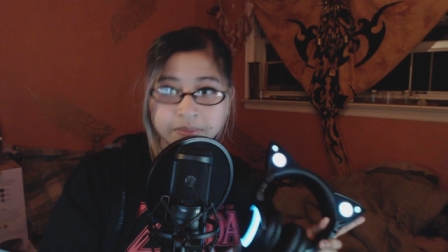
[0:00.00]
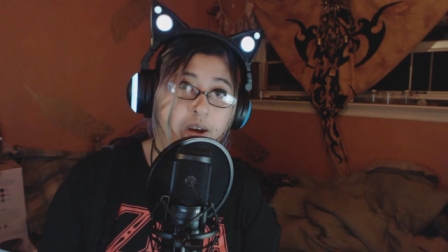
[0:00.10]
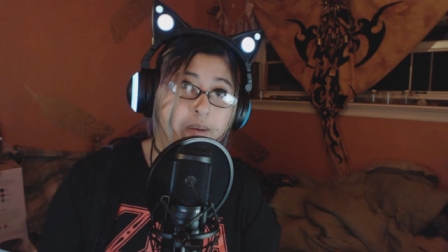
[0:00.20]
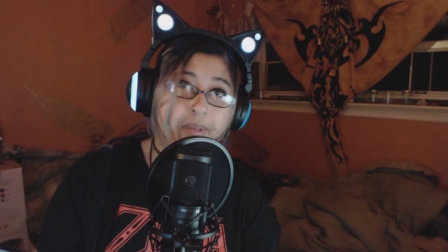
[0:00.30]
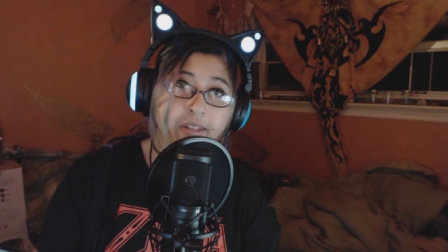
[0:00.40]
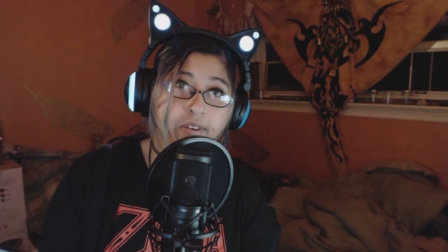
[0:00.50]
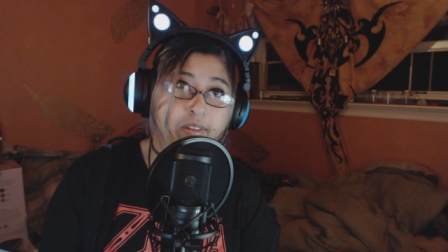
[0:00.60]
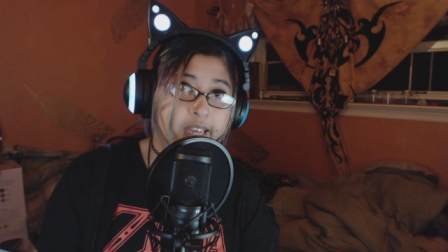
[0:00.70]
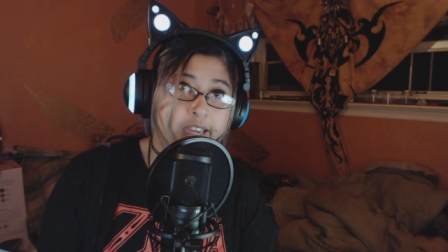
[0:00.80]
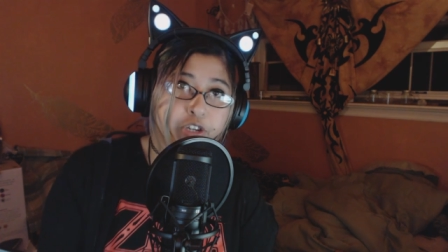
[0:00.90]
Well, that's
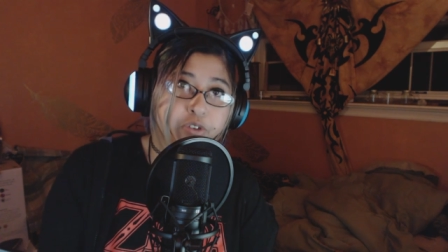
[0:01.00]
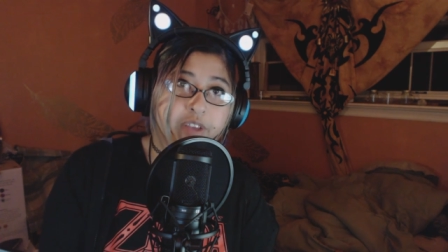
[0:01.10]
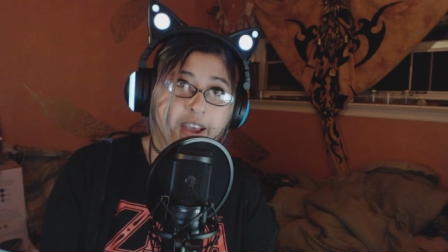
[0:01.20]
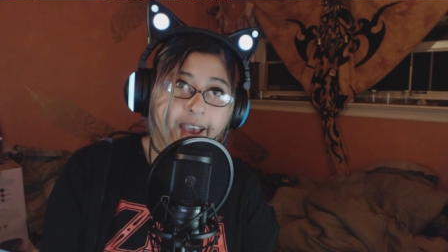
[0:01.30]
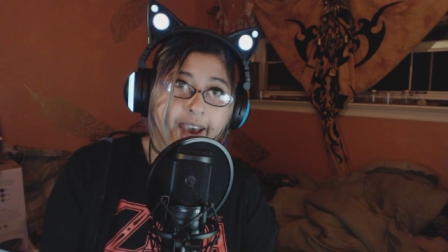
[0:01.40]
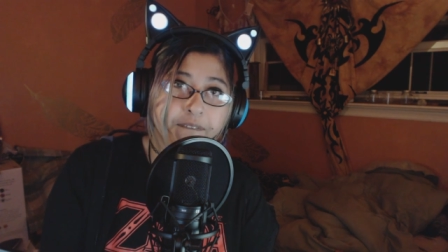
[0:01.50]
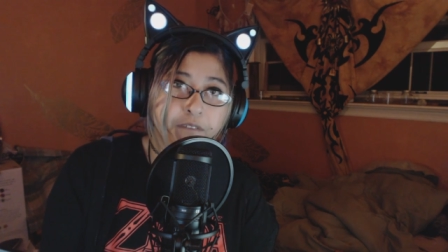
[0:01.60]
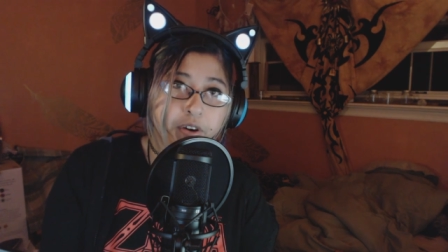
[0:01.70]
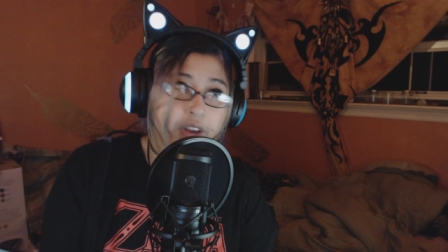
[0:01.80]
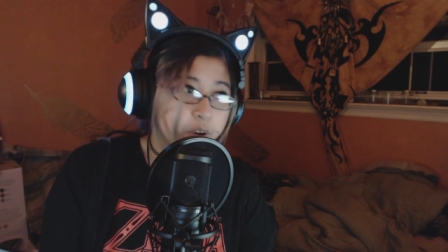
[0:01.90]
all the issues I have
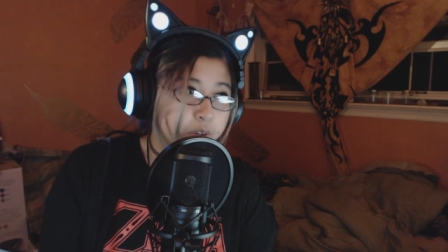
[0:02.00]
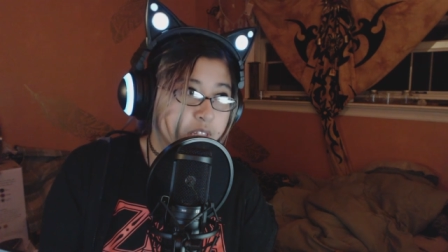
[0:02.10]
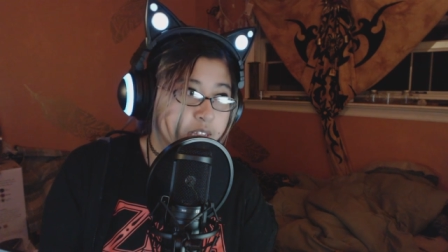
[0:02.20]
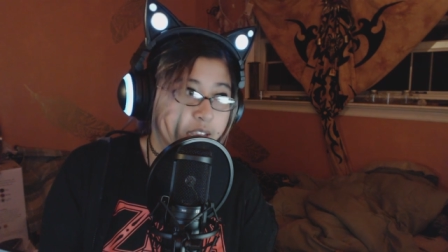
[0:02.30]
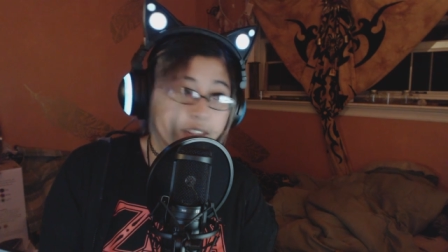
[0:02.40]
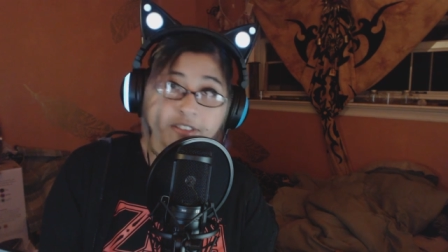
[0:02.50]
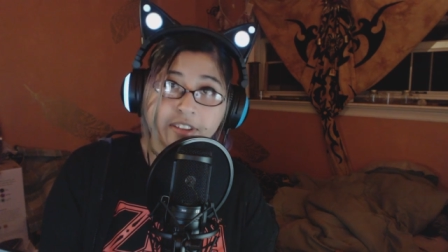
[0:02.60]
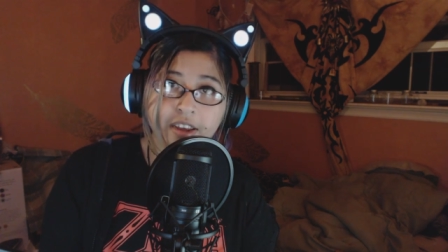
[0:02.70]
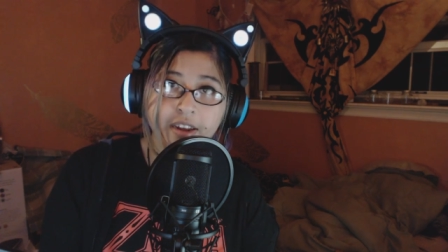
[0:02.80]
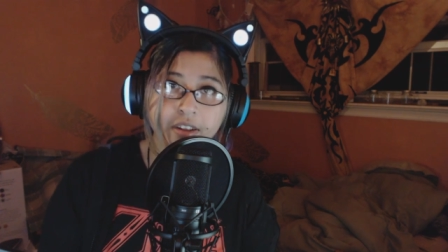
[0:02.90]
for now with the
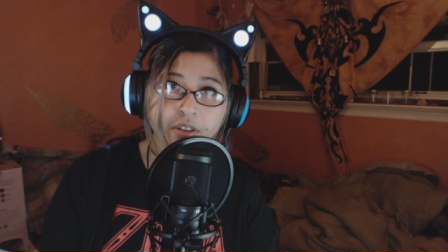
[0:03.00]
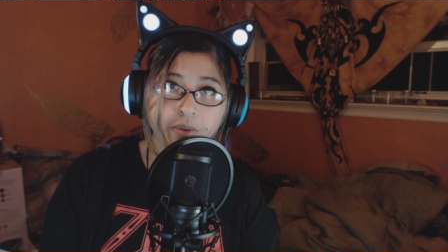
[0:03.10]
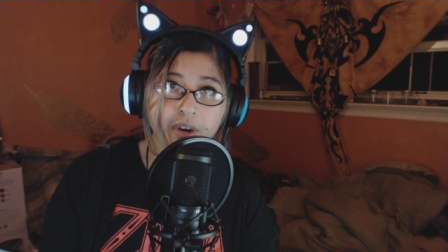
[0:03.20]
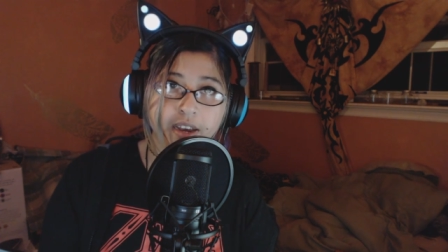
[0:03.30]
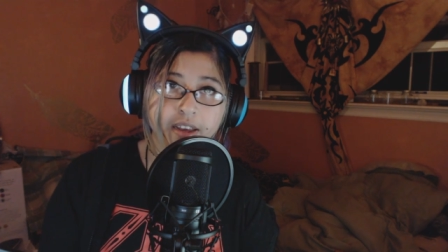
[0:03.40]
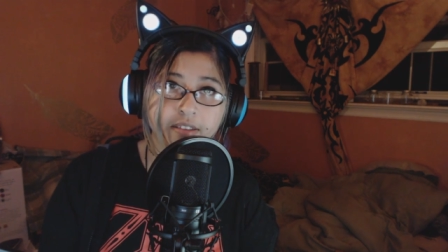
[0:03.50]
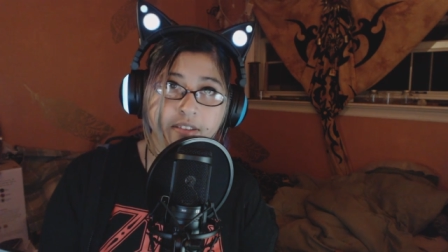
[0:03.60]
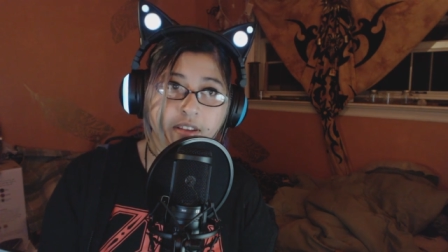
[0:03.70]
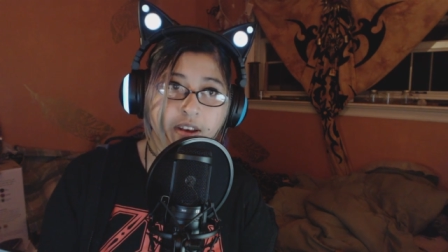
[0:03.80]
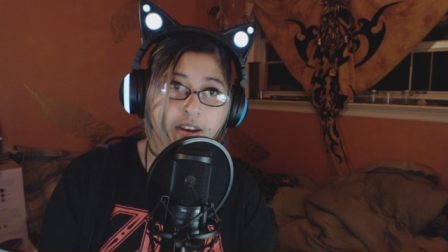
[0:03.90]
headset.
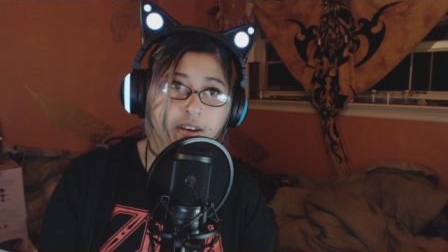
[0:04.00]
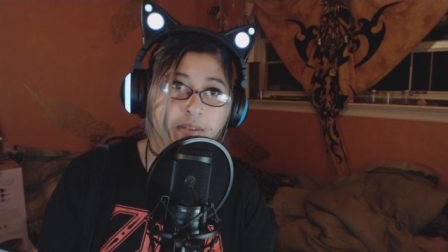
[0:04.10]
Otherwise,